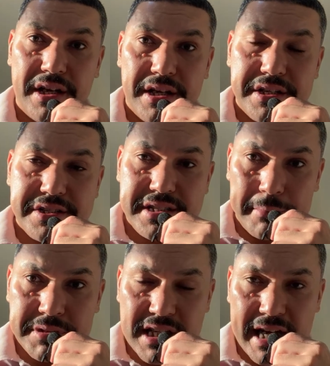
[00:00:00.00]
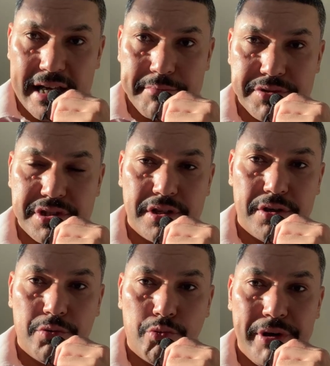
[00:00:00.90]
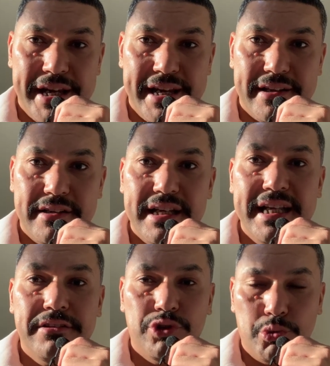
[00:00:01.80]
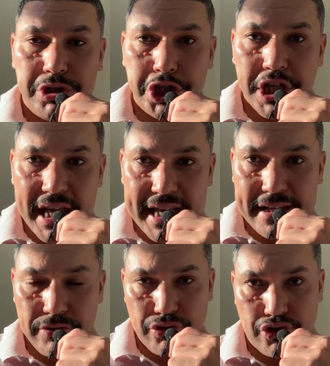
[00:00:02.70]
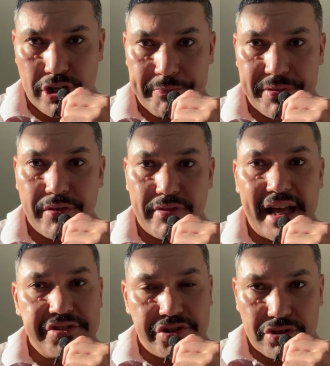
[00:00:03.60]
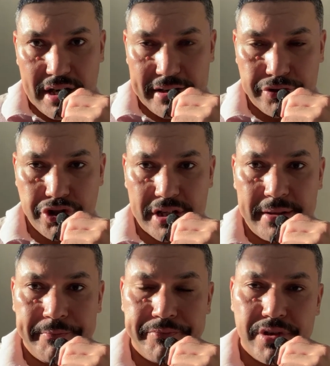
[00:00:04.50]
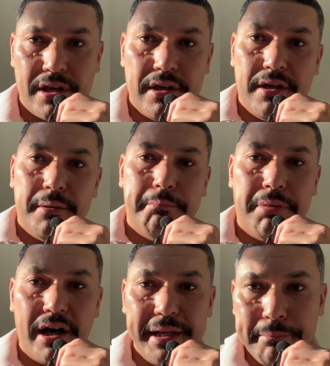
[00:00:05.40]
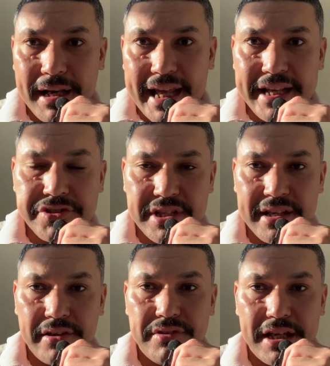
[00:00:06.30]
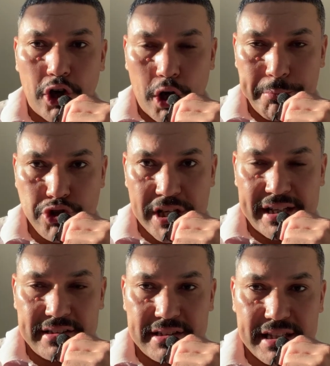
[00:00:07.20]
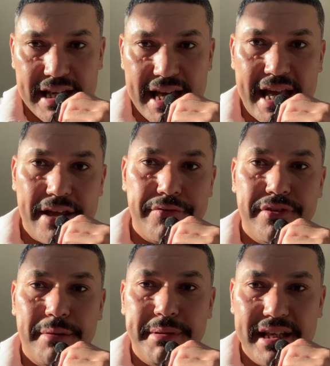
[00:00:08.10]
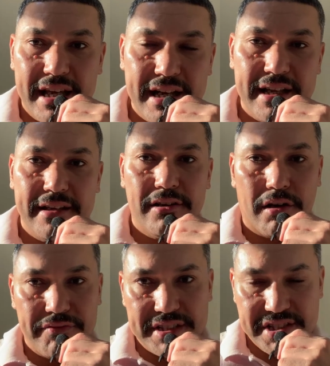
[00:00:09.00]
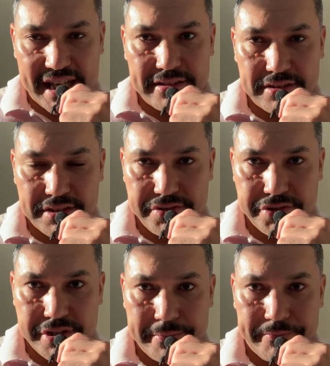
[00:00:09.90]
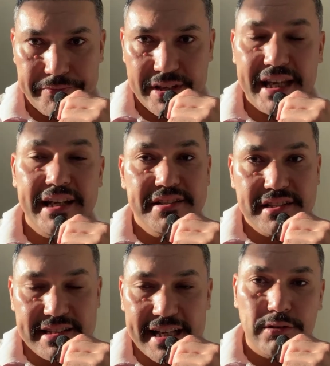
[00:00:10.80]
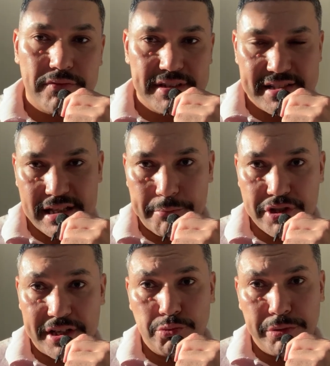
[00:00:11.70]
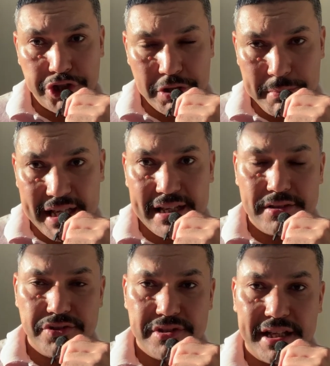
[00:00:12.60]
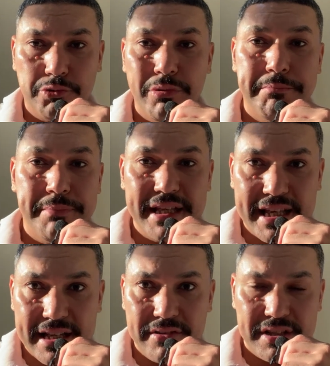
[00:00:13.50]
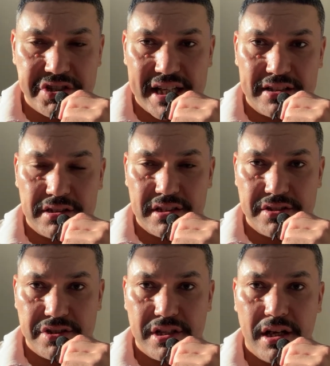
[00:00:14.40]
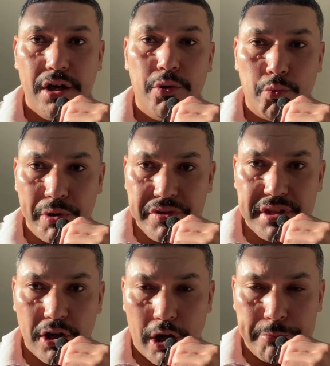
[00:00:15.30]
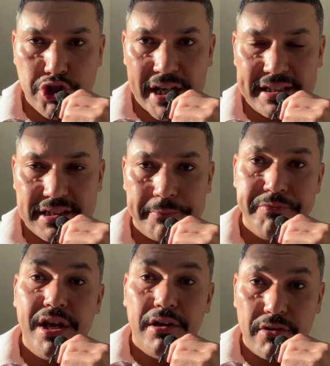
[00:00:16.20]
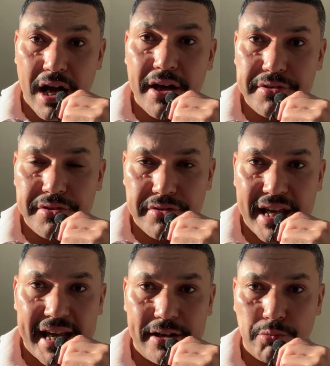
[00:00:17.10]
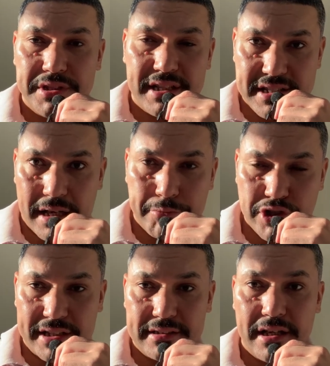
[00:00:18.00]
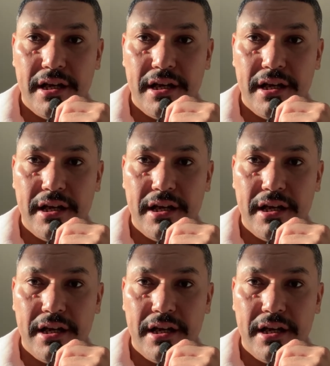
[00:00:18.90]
Sometimes we need to change that structure by placing the object at the beginning of the sentence instead of the subject, which means that we begin the sentence with the object rather than with the subject.